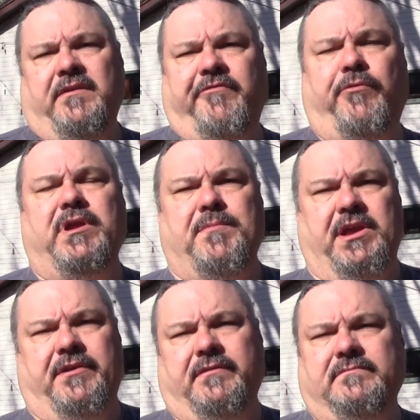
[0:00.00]
40
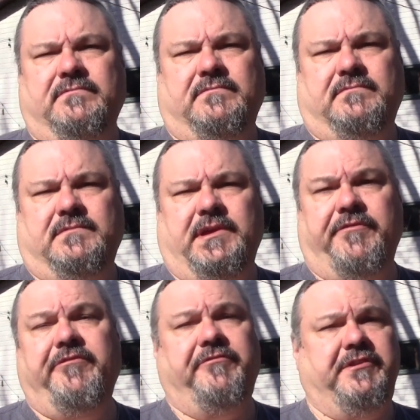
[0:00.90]
meter,
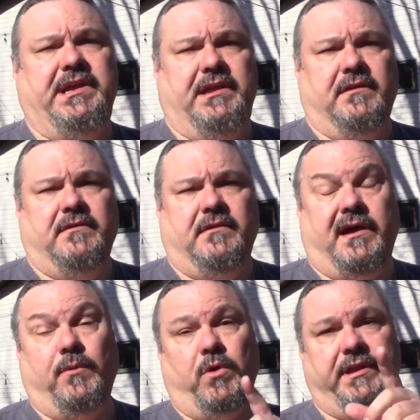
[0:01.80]
15
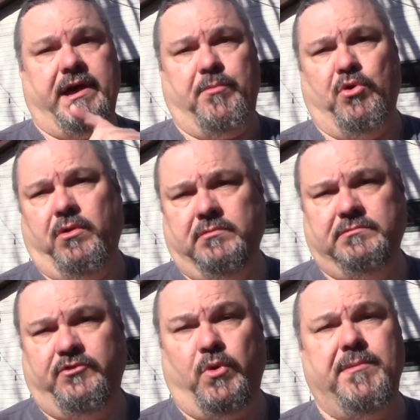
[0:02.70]
on one dipole,
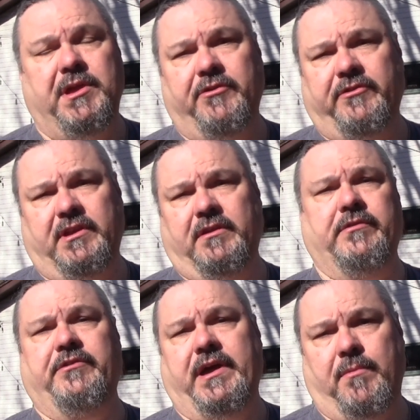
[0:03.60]
20 meters on
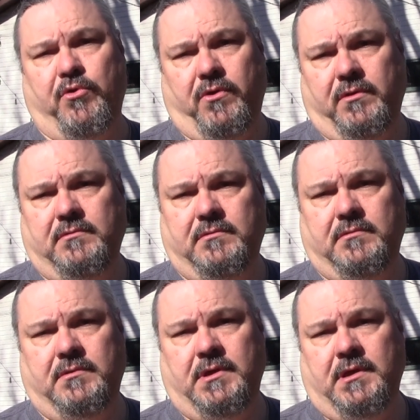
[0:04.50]
another dipole.
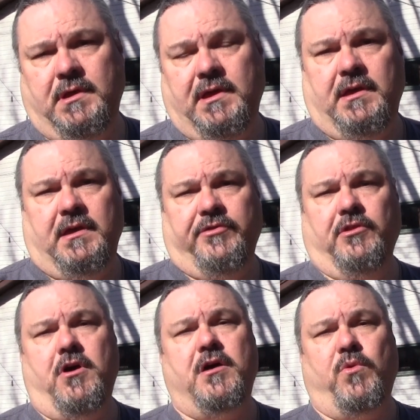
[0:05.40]

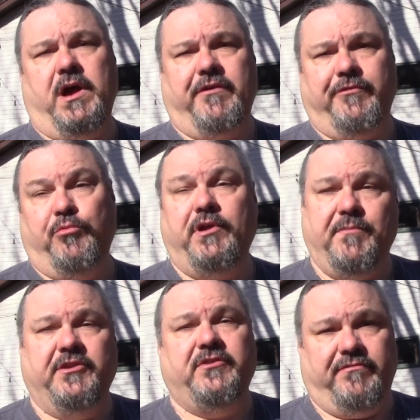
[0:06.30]
The long wire for pretty
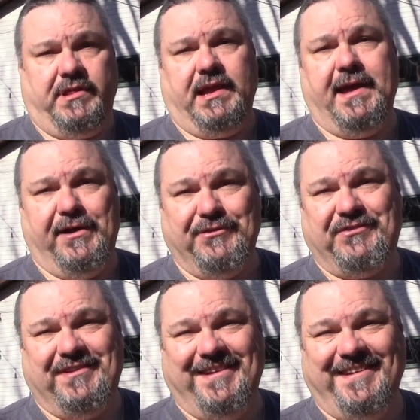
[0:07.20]
much everything
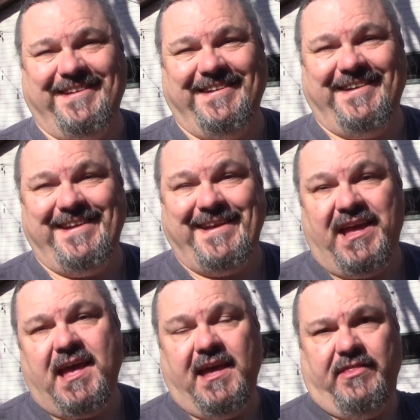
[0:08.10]
else.
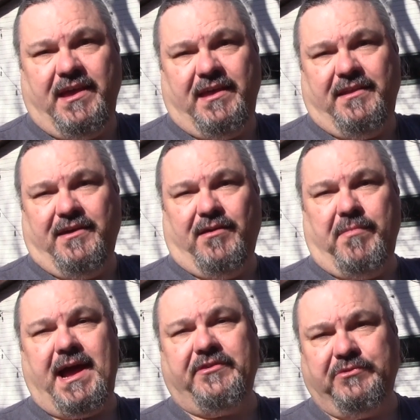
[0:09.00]
And then a
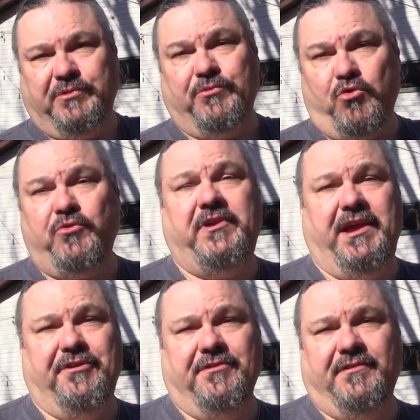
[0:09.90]
mast with a
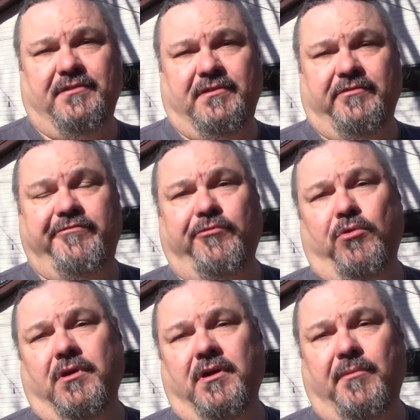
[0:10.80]
rotator
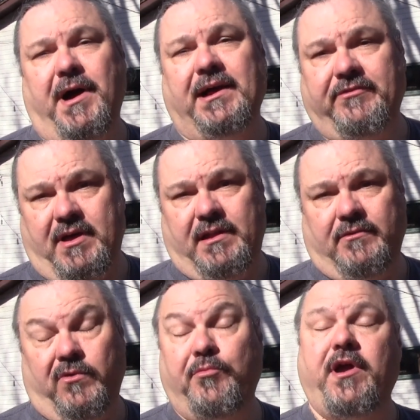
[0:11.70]
for a
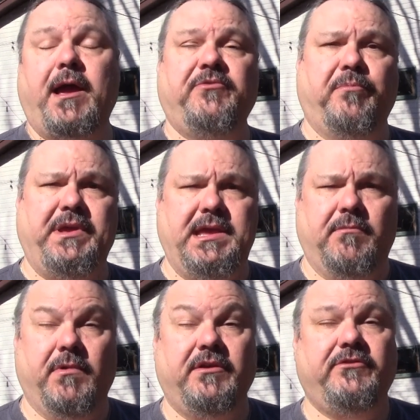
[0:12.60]
Moxon, or perhaps a
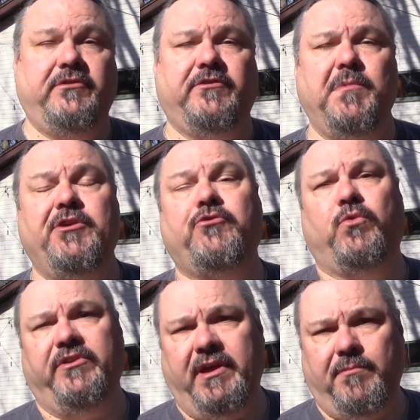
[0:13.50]
beam, 6 meters
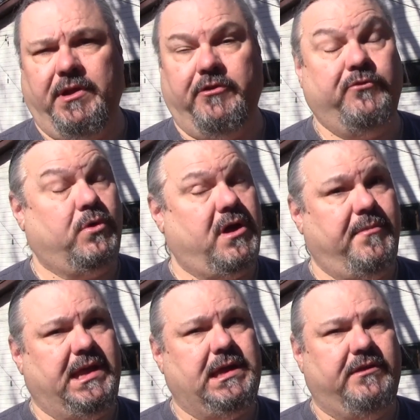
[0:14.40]
or 10 meters. We're
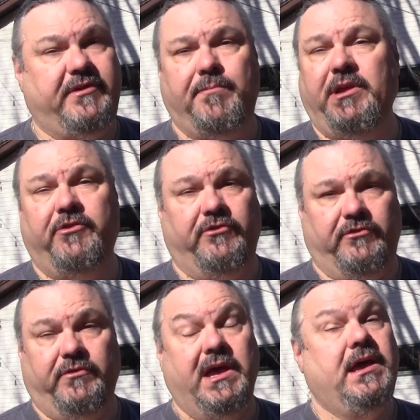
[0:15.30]
coming in. 10
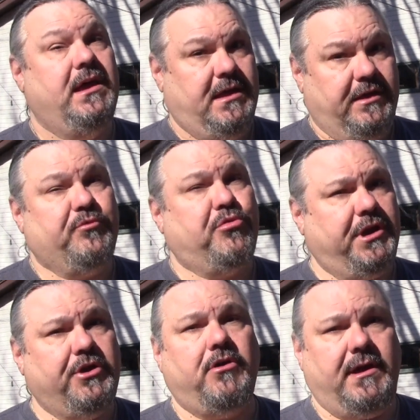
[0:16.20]
meters is
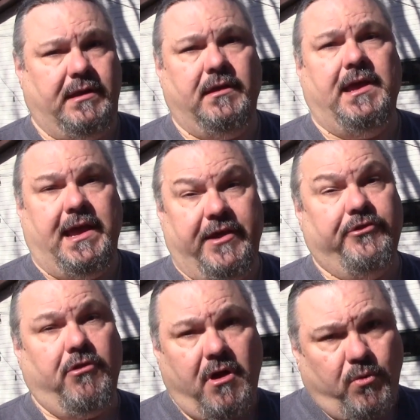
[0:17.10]
pretty good.
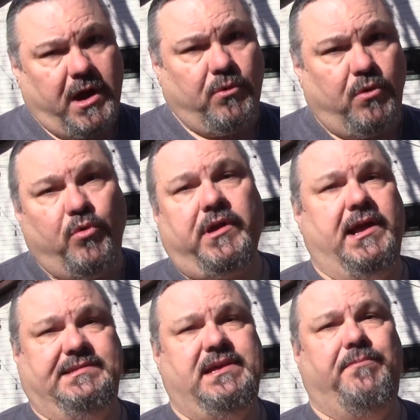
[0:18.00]
And the long wire will work
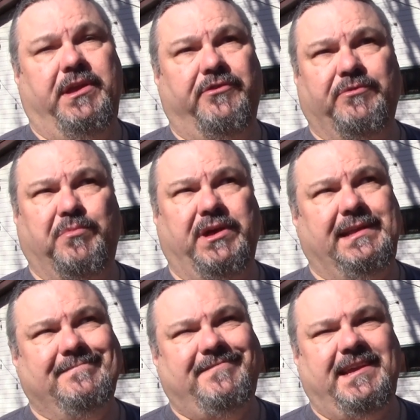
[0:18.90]
on 10 meters, but
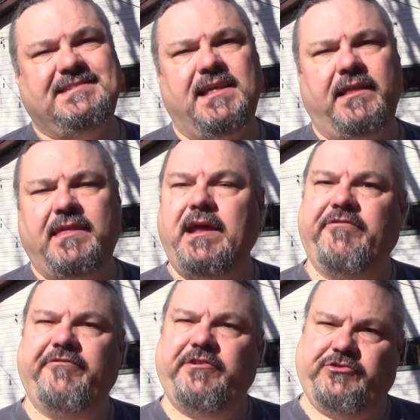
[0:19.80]
it's not that
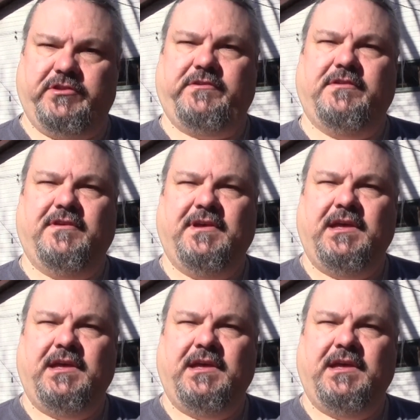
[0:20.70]
efficient.